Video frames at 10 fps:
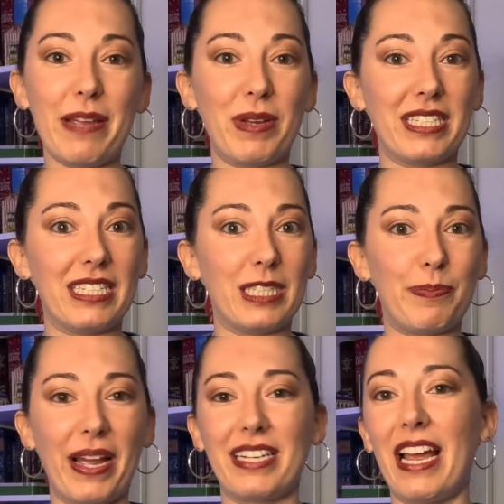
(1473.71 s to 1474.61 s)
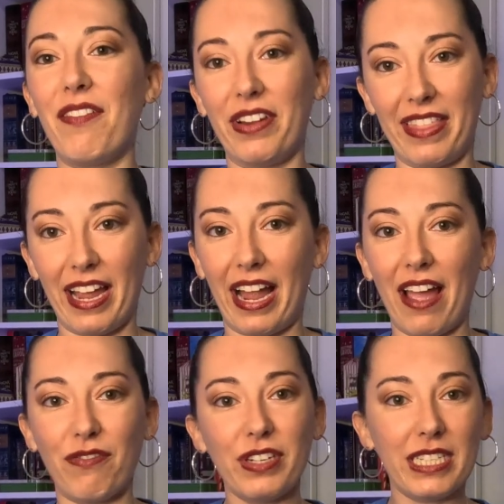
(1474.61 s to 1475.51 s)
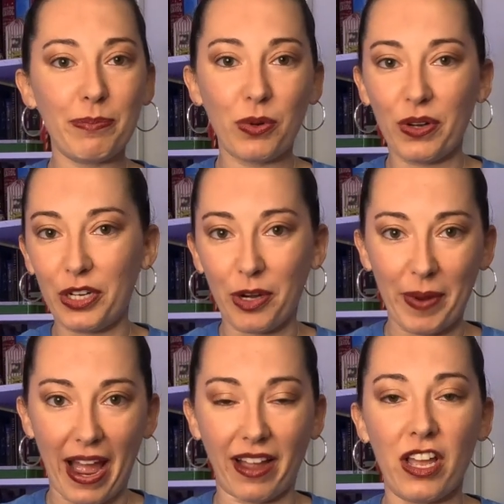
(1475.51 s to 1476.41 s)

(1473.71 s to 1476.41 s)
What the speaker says: must inspect everything, every zipper in your bag,